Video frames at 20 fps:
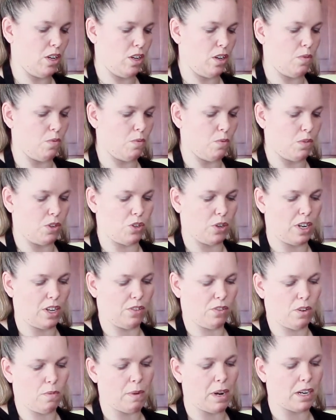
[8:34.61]
When we
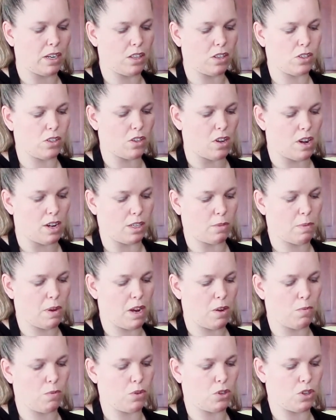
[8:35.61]
transfer it back to the
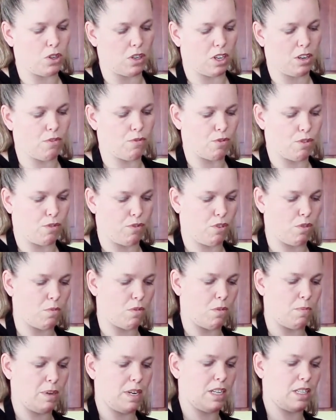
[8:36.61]
saucepan, we'll cook it for a few
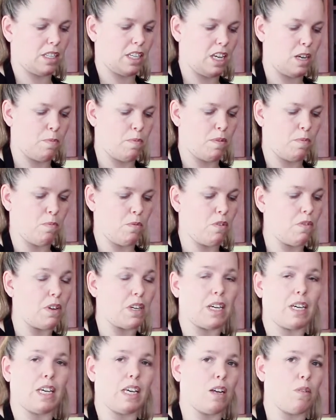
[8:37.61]
more minutes, keep it
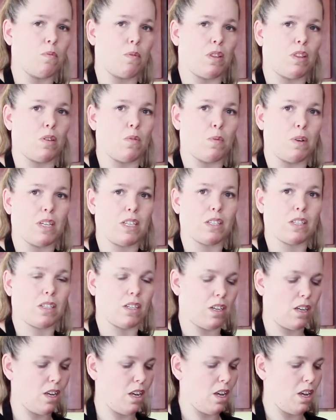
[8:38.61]
moving again with the
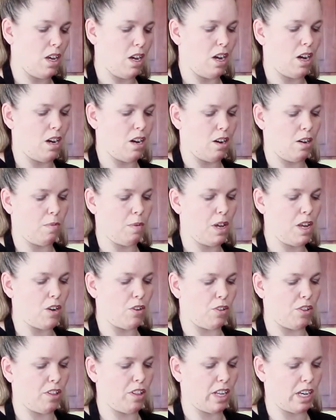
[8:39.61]
whisk. It'll
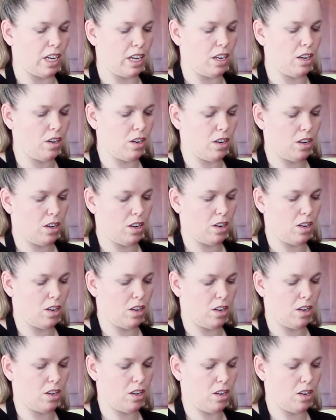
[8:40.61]
thicken,
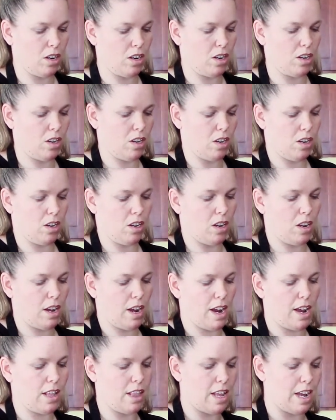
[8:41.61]

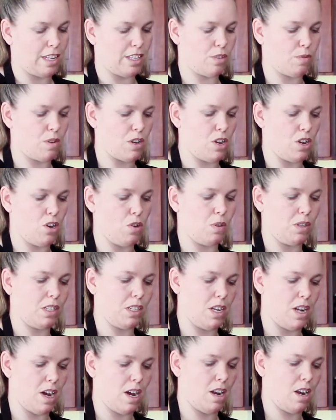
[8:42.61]
and that's when you know it's
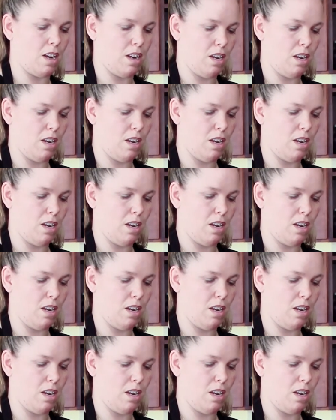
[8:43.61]
done.